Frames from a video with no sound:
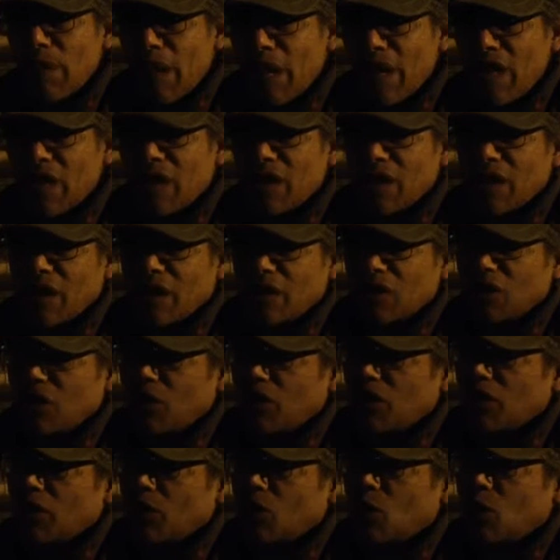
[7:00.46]
pound next
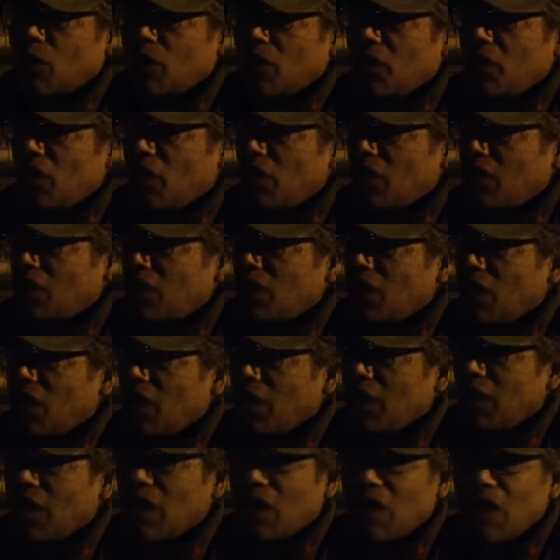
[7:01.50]
year the Queen gets.
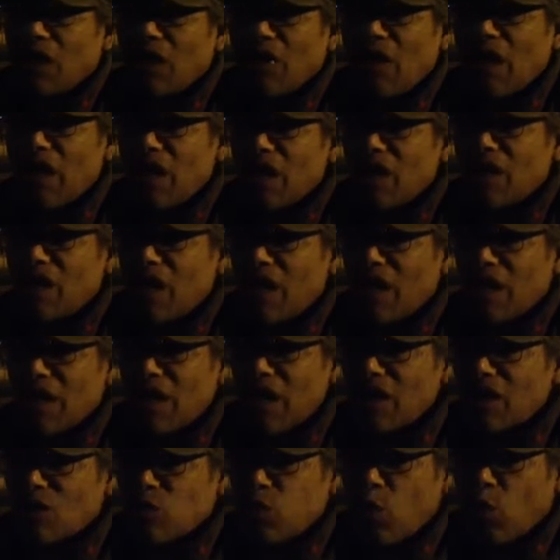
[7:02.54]
Yeah,
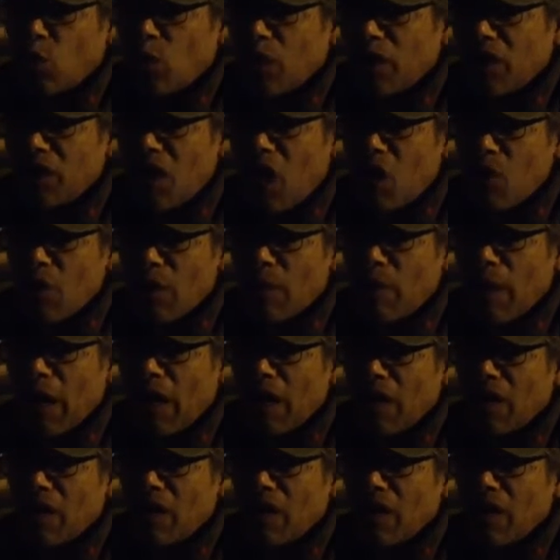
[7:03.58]
that's what we know about.